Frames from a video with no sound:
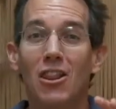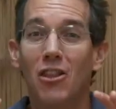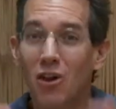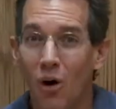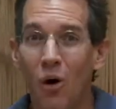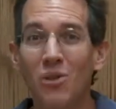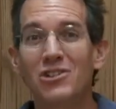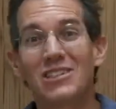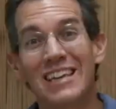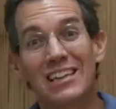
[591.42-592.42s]
The goal
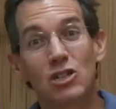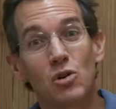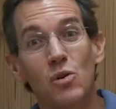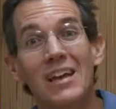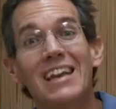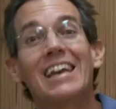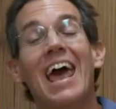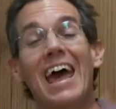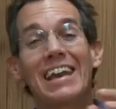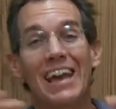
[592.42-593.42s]
is to get
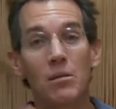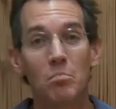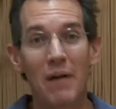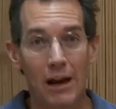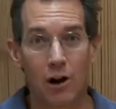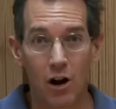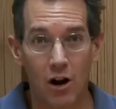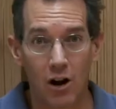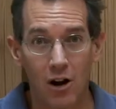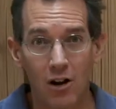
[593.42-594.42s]
treated and get
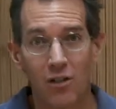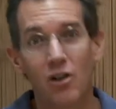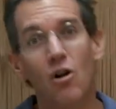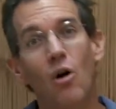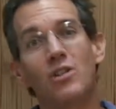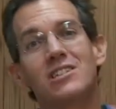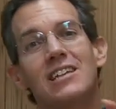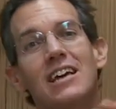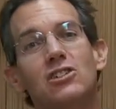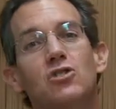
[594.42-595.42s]
better. The goal is
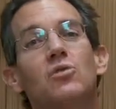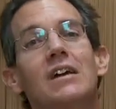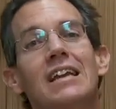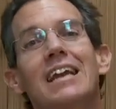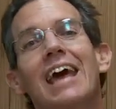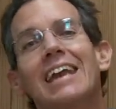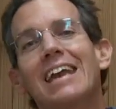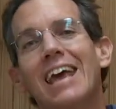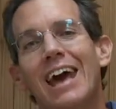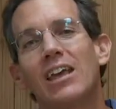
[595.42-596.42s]
to get treated
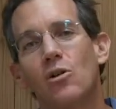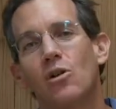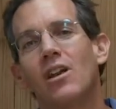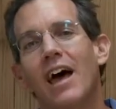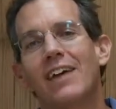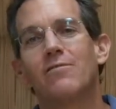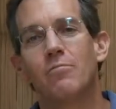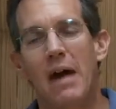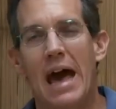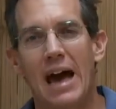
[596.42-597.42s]
and get your
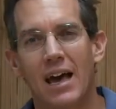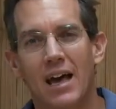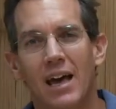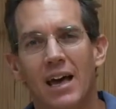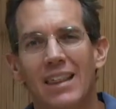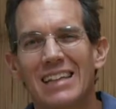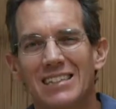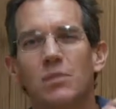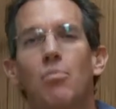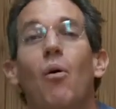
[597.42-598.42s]
life back.
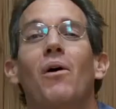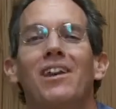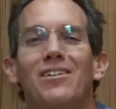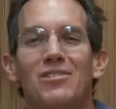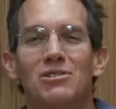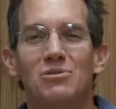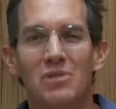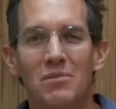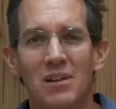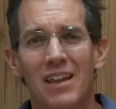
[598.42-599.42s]
That's the point of the
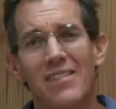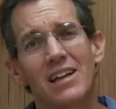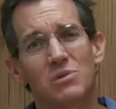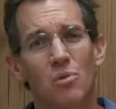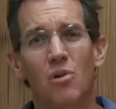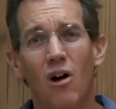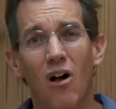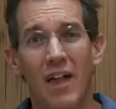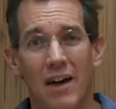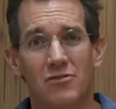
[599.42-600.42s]
treatment, and that's what we're
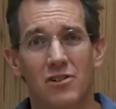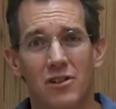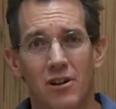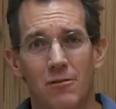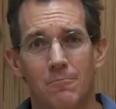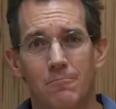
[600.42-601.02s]
all after here.